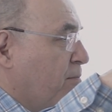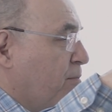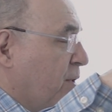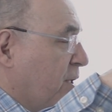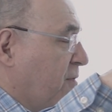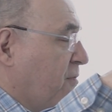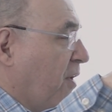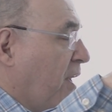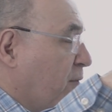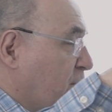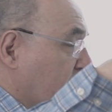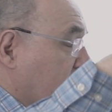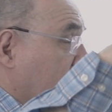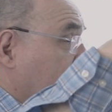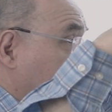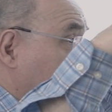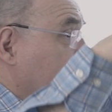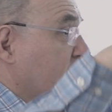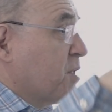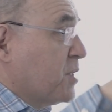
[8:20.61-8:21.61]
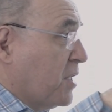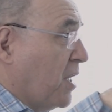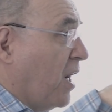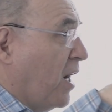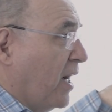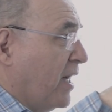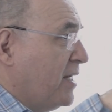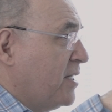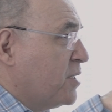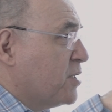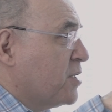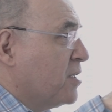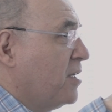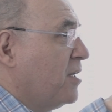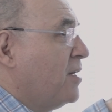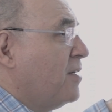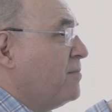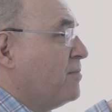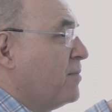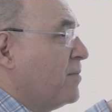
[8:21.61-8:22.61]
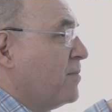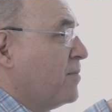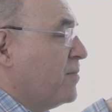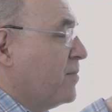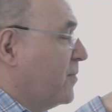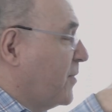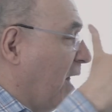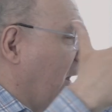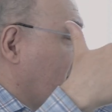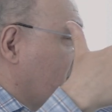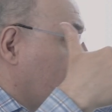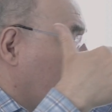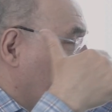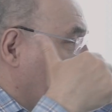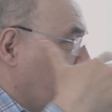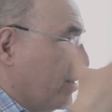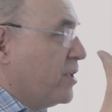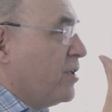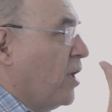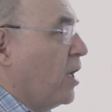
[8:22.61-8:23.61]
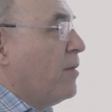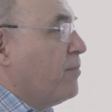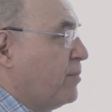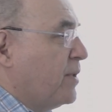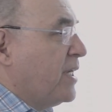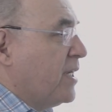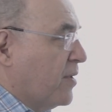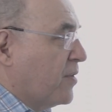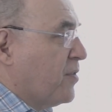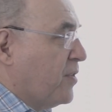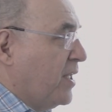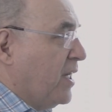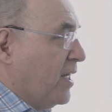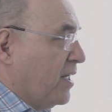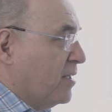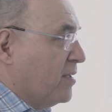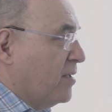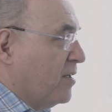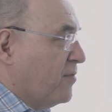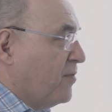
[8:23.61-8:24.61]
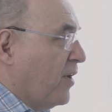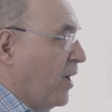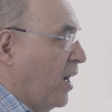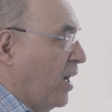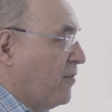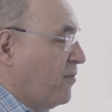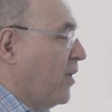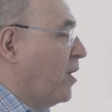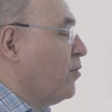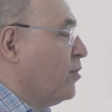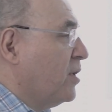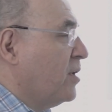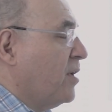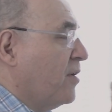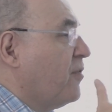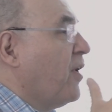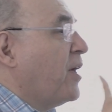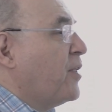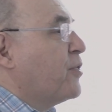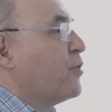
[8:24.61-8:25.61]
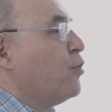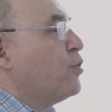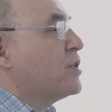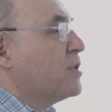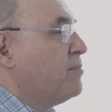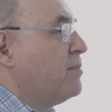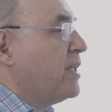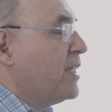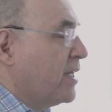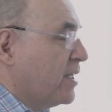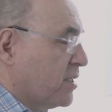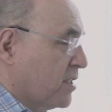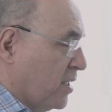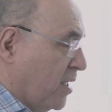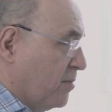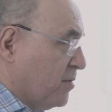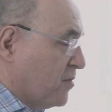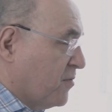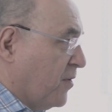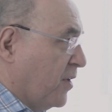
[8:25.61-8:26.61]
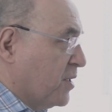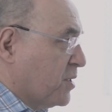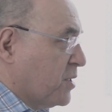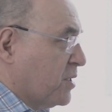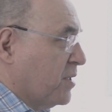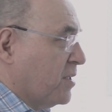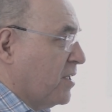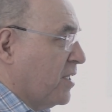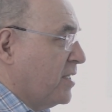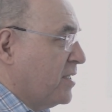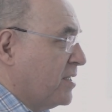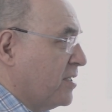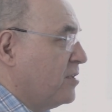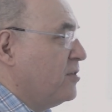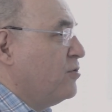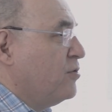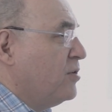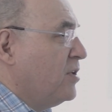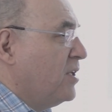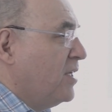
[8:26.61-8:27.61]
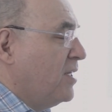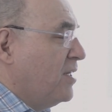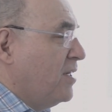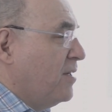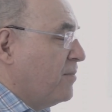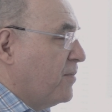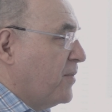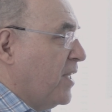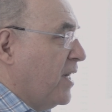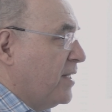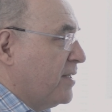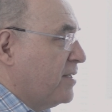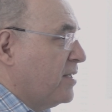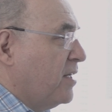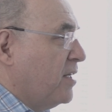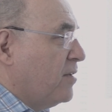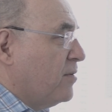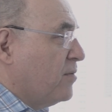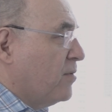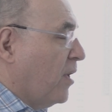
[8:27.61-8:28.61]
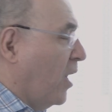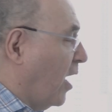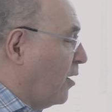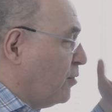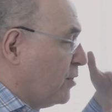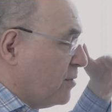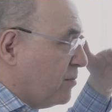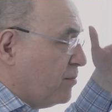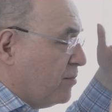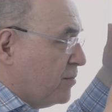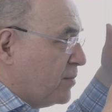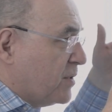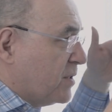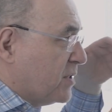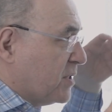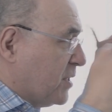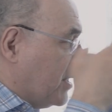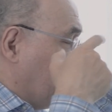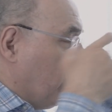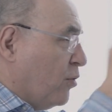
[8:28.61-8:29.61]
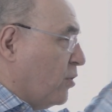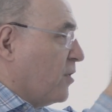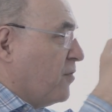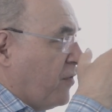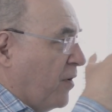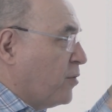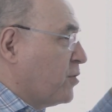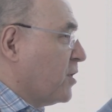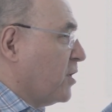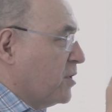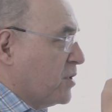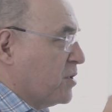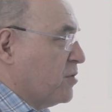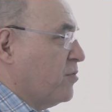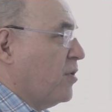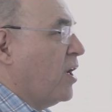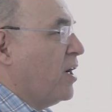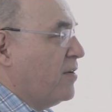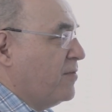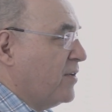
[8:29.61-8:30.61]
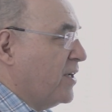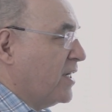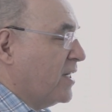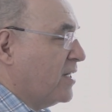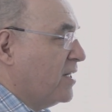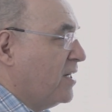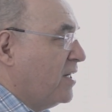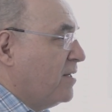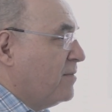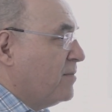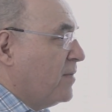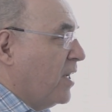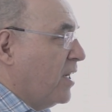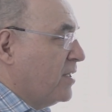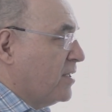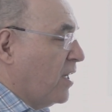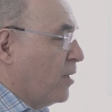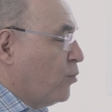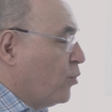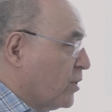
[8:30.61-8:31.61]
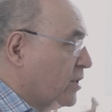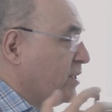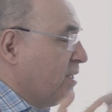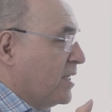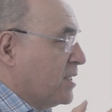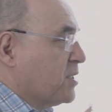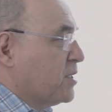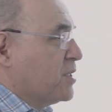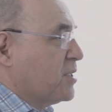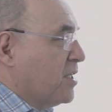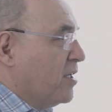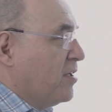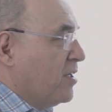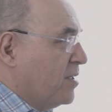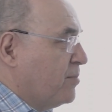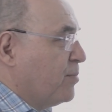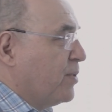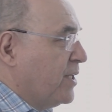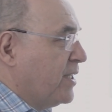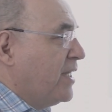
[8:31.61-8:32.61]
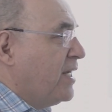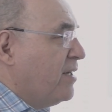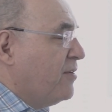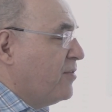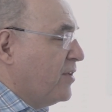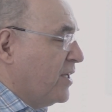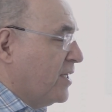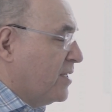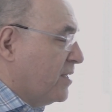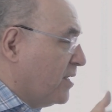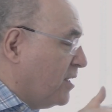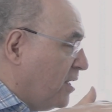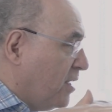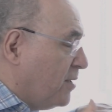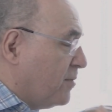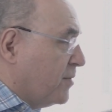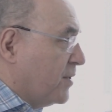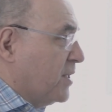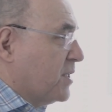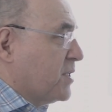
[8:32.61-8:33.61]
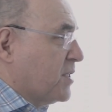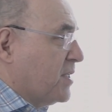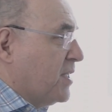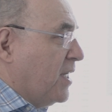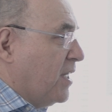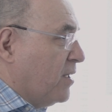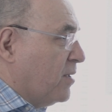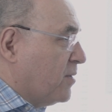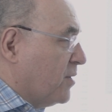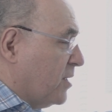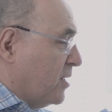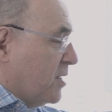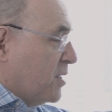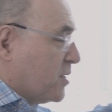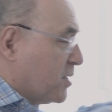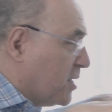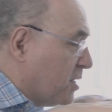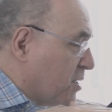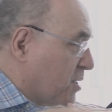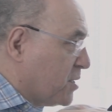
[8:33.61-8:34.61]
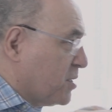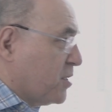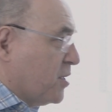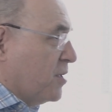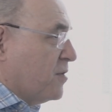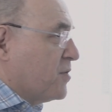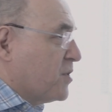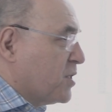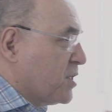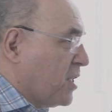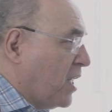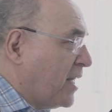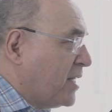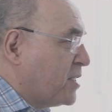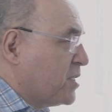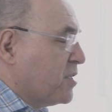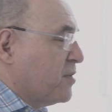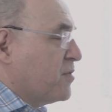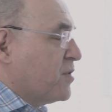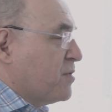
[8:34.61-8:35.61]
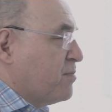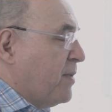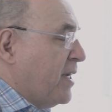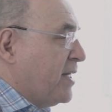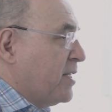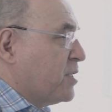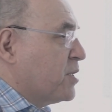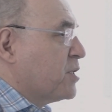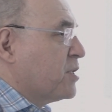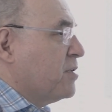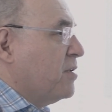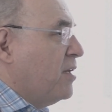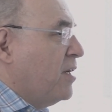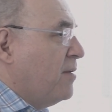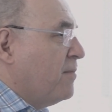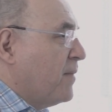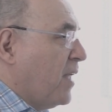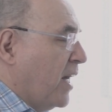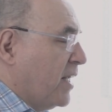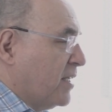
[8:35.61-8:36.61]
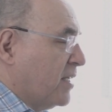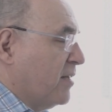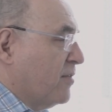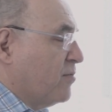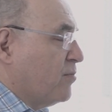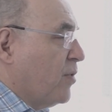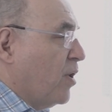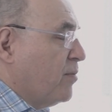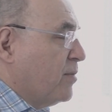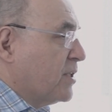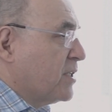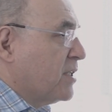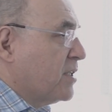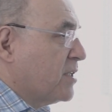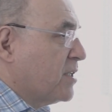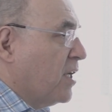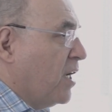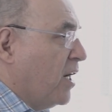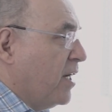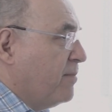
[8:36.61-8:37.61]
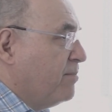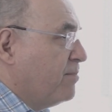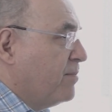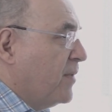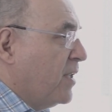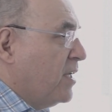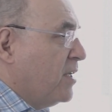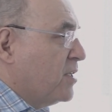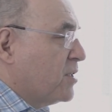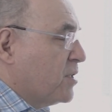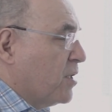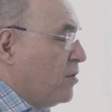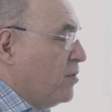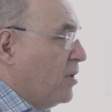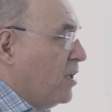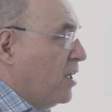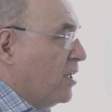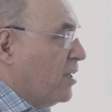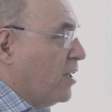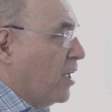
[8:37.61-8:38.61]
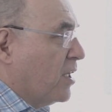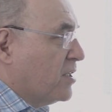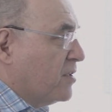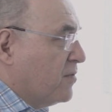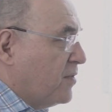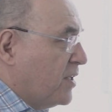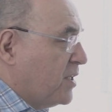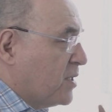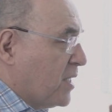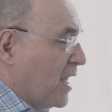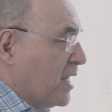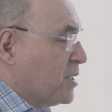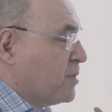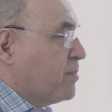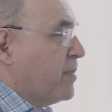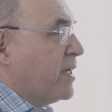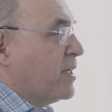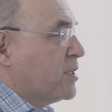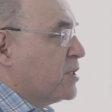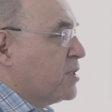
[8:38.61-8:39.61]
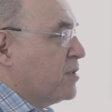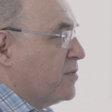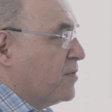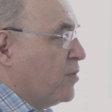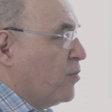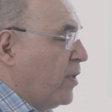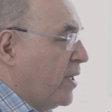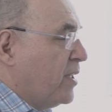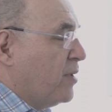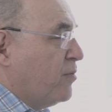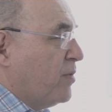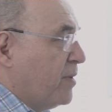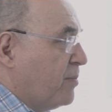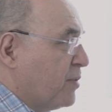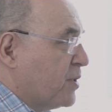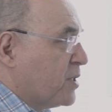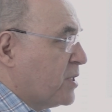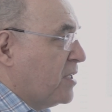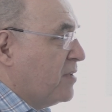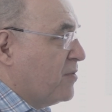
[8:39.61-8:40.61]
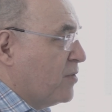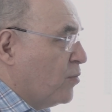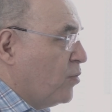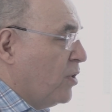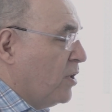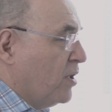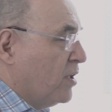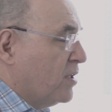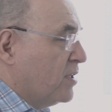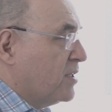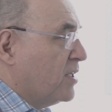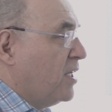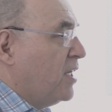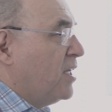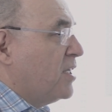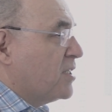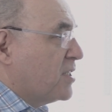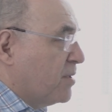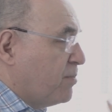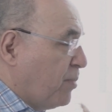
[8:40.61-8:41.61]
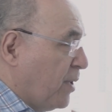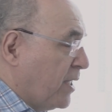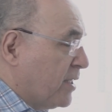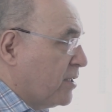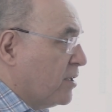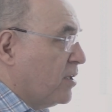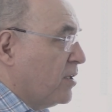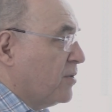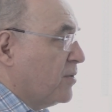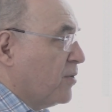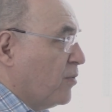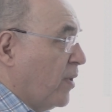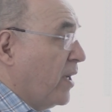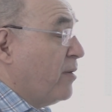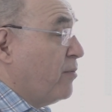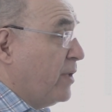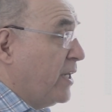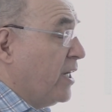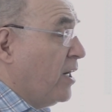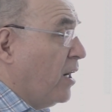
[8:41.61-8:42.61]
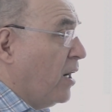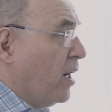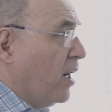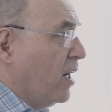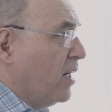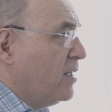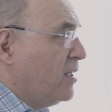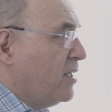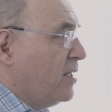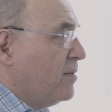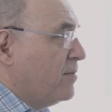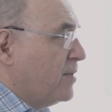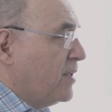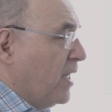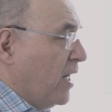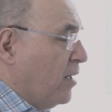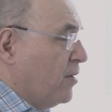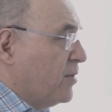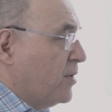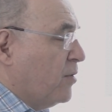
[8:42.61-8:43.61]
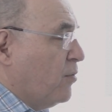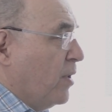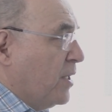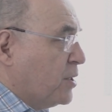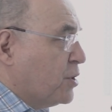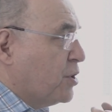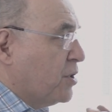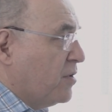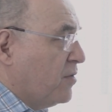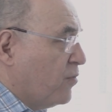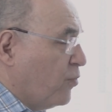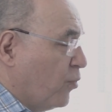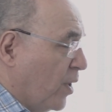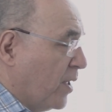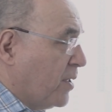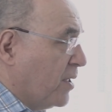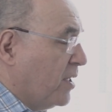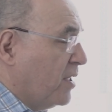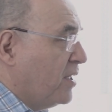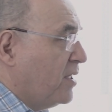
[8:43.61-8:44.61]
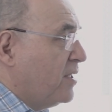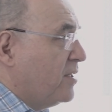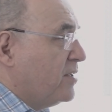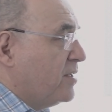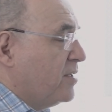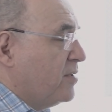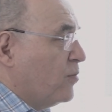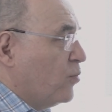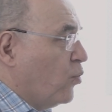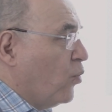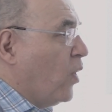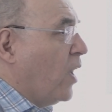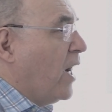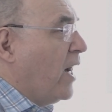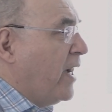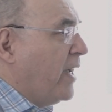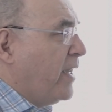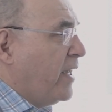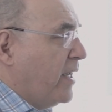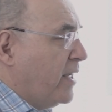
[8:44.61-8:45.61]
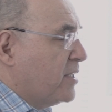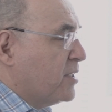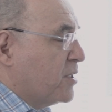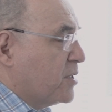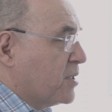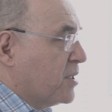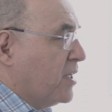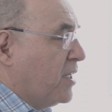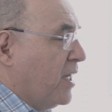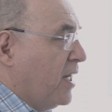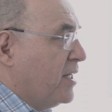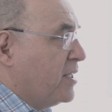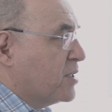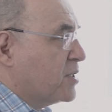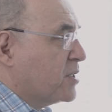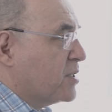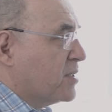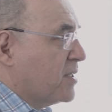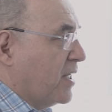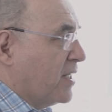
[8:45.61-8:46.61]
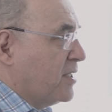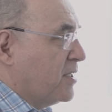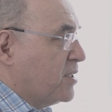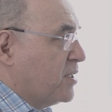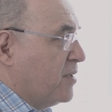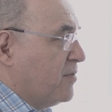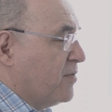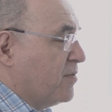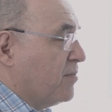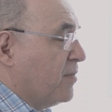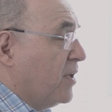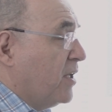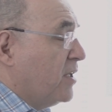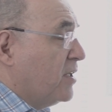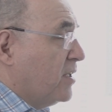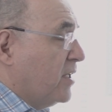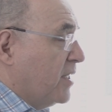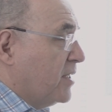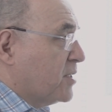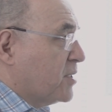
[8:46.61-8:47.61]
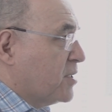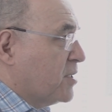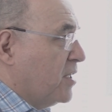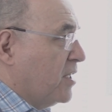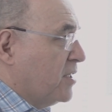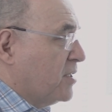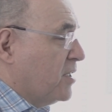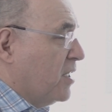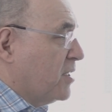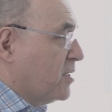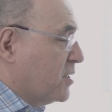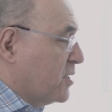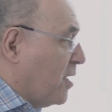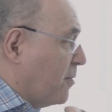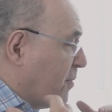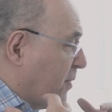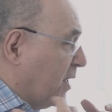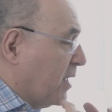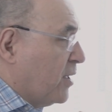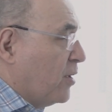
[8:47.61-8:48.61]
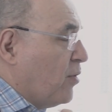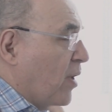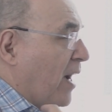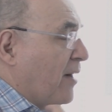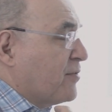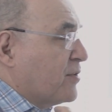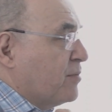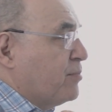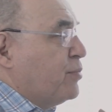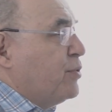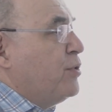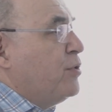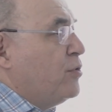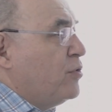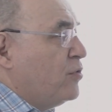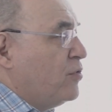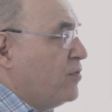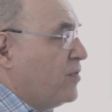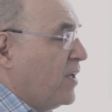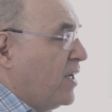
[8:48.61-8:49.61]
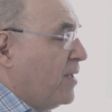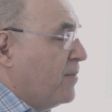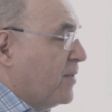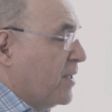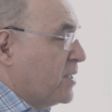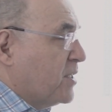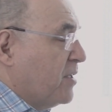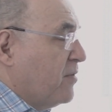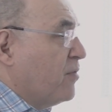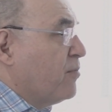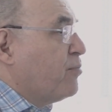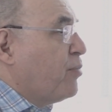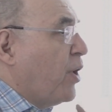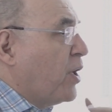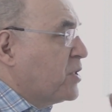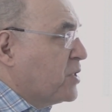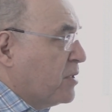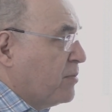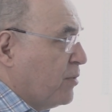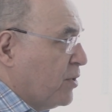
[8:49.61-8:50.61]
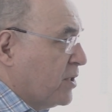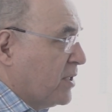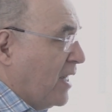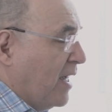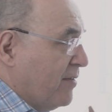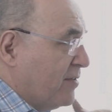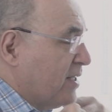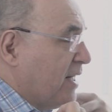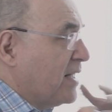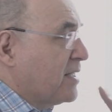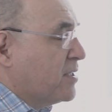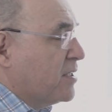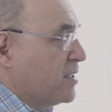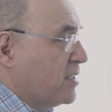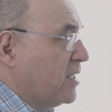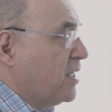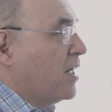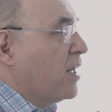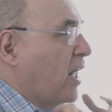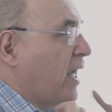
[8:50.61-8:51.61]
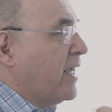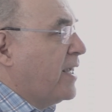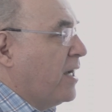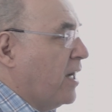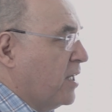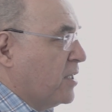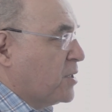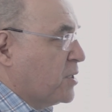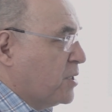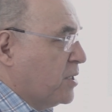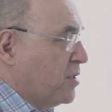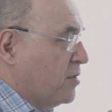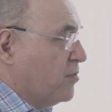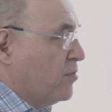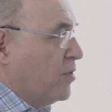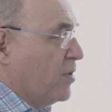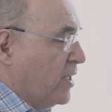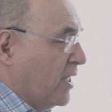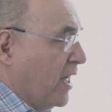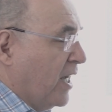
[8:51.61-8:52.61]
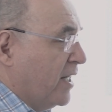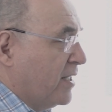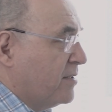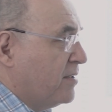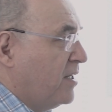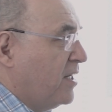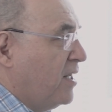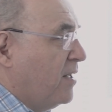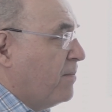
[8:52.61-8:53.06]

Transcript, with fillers: But if I was a different size, that would not be a thing. If I, if I were if I thought a million times faster than I do, then I would see all the photons arriving and I wouldn't necessarily believe in this thing that is this sort of slice of space at a given moment in time. So a lot of these aspects of the way that we perceive the world depend on the way we are. Now, the question of whether why it is the case that it's even it's it, it's something you have to prove that's even possible to have an entity like us in the Ruliad.